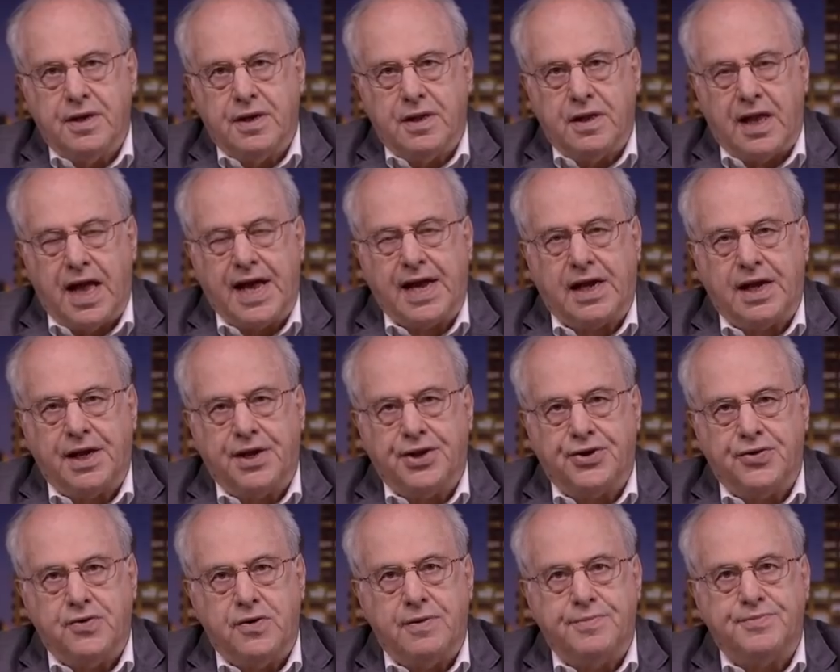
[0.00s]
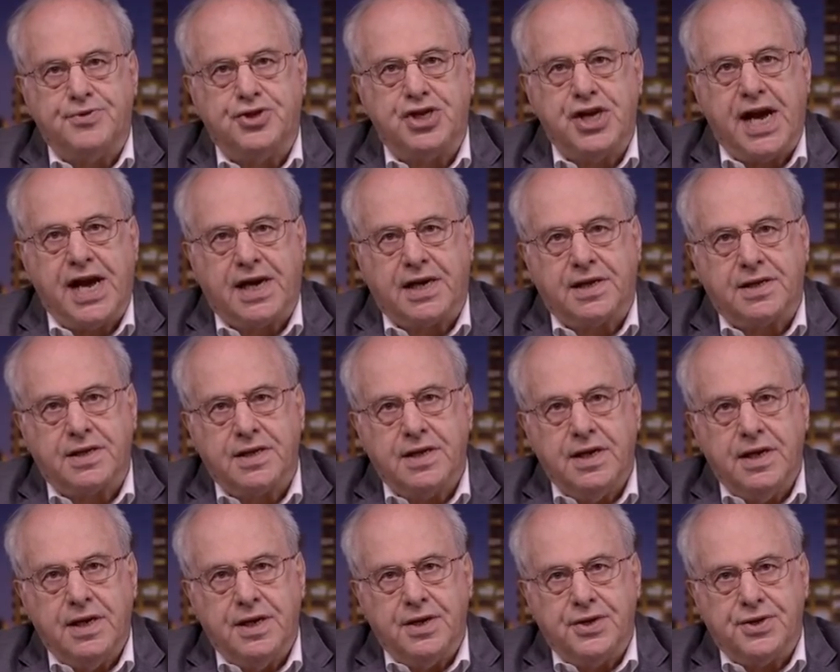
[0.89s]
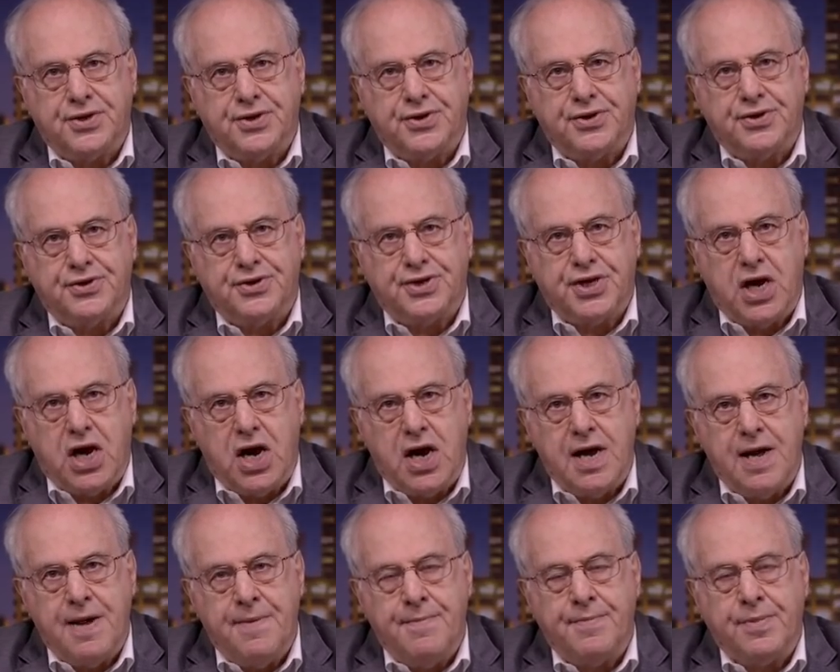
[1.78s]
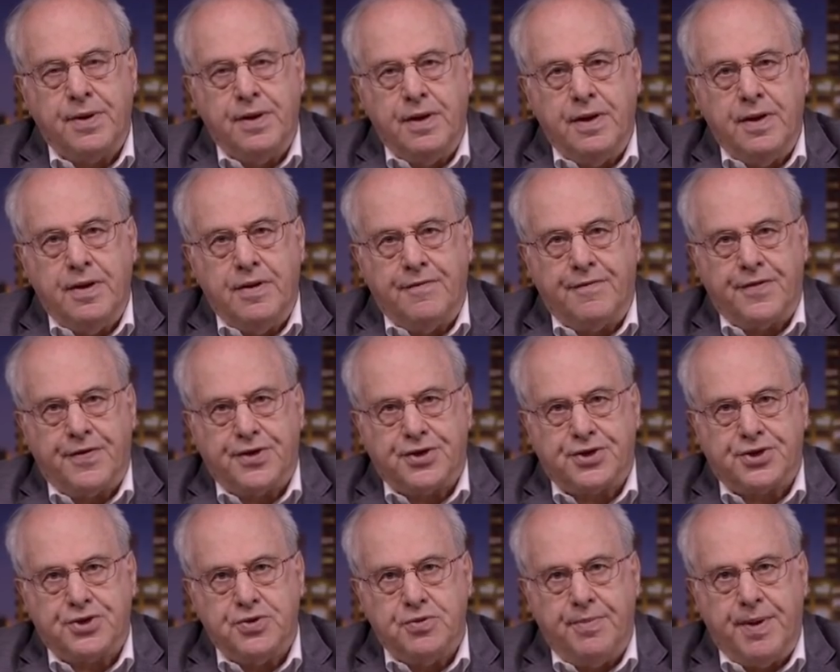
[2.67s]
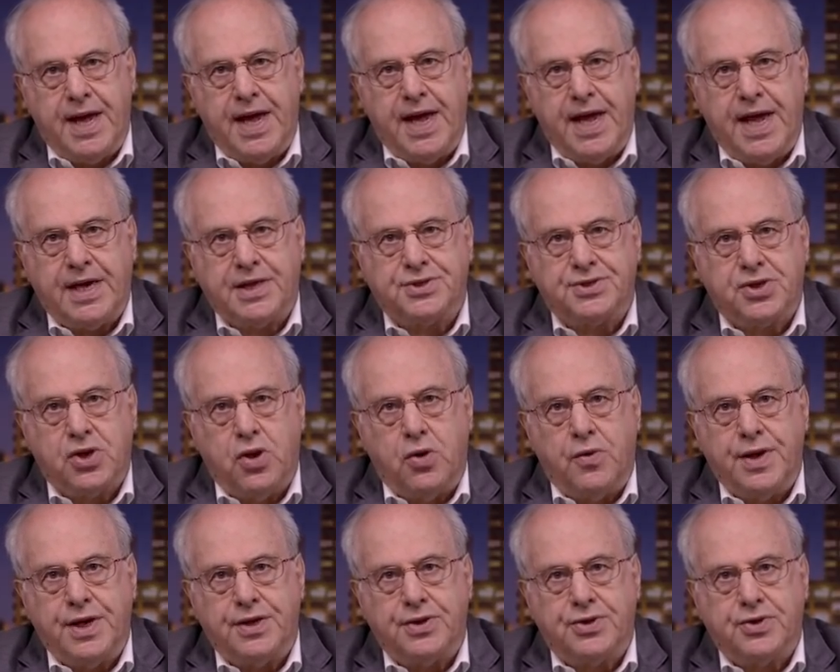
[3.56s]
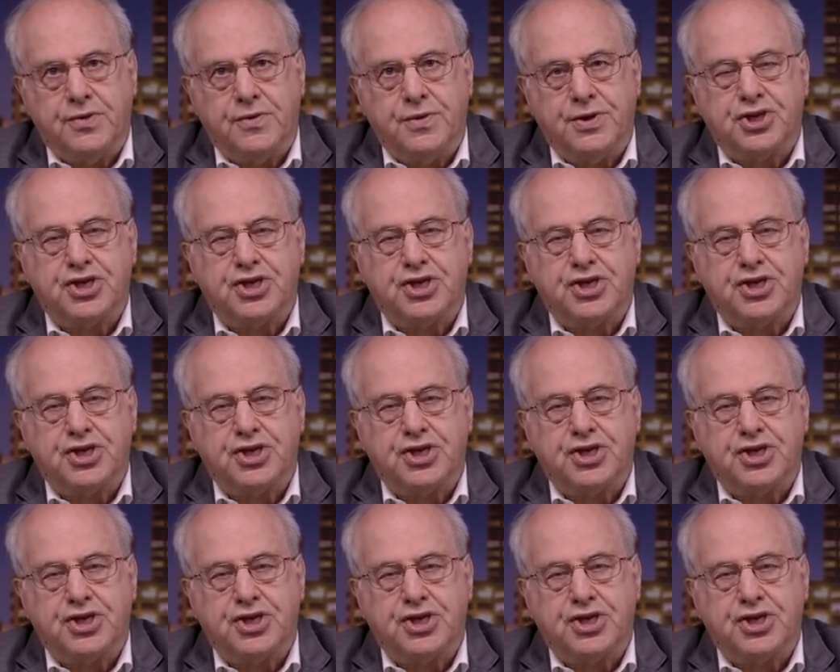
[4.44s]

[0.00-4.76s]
likely to object to her dime for the two bags going to a